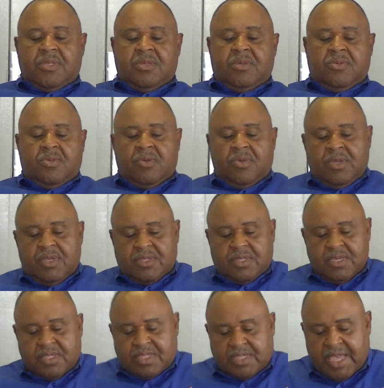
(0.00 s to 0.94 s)
you know,
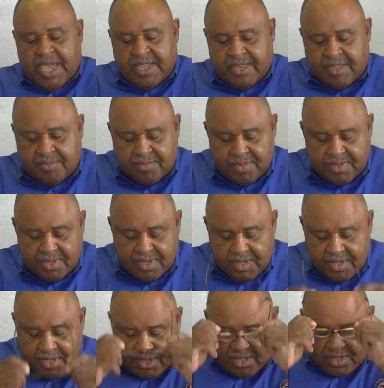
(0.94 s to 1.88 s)
it's exciting
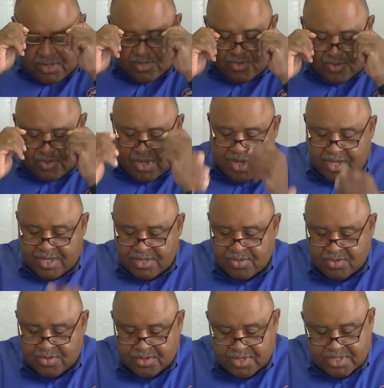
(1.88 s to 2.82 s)
to,
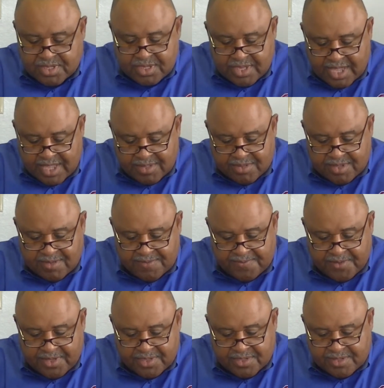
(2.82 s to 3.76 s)
you know, to see that
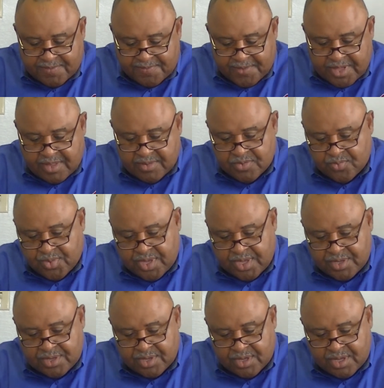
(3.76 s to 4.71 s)
defense develop the way
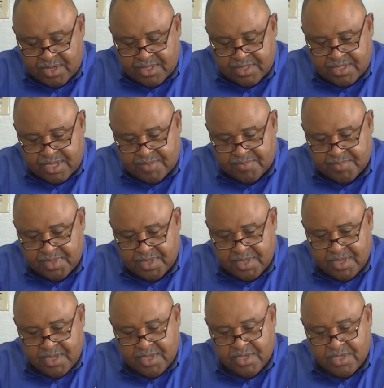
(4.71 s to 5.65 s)
it does. And,
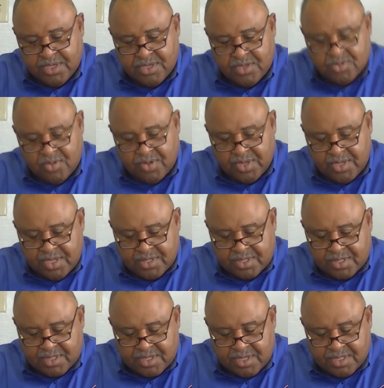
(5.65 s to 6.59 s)
you know,
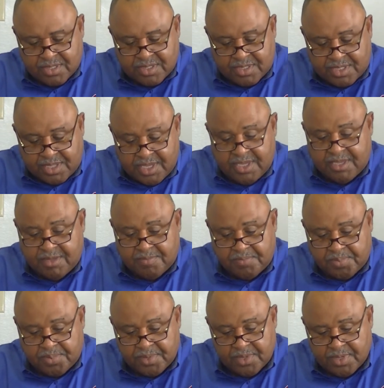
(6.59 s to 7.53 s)
it's deep.
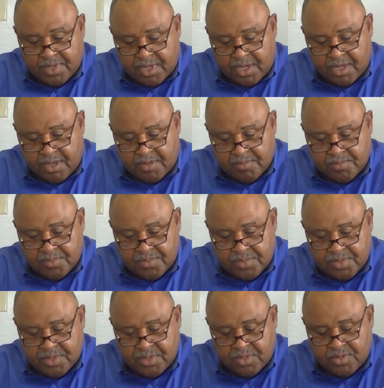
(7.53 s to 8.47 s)

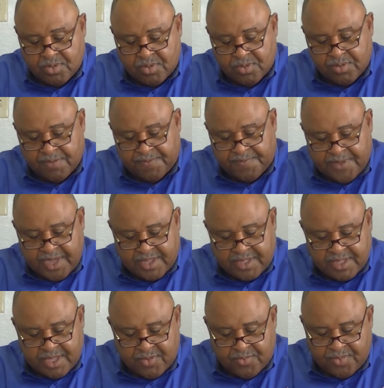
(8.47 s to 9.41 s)
You know, the
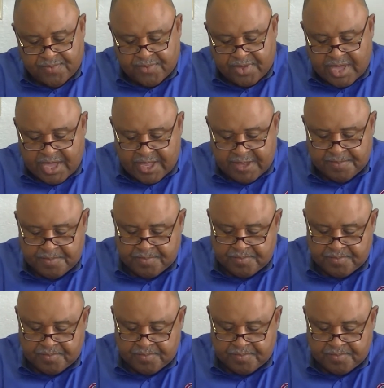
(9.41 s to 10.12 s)
fact that we've got,